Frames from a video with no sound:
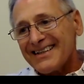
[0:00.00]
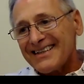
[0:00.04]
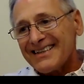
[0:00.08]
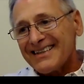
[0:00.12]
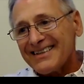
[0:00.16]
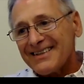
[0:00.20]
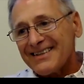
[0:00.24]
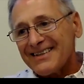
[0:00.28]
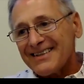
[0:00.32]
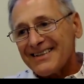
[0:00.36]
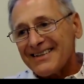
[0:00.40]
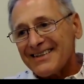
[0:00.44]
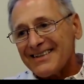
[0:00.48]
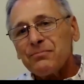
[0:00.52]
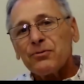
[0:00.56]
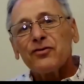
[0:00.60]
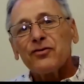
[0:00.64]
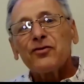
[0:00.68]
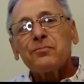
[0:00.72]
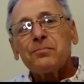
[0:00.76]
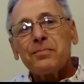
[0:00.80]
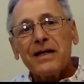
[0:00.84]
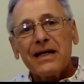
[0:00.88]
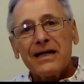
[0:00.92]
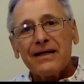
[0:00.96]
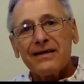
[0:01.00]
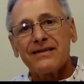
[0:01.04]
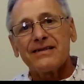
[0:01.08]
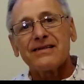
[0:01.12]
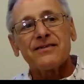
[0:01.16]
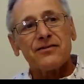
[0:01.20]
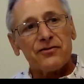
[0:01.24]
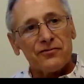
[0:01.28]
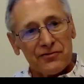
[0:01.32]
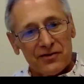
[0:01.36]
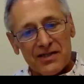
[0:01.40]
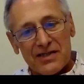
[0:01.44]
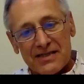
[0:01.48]
the possibilities of
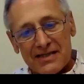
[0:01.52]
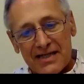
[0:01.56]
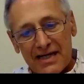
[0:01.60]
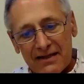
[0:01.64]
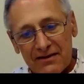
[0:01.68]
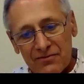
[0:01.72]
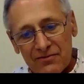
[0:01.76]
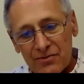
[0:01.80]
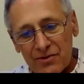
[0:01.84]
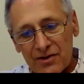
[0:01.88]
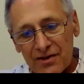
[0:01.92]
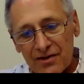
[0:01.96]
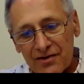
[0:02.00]
this network.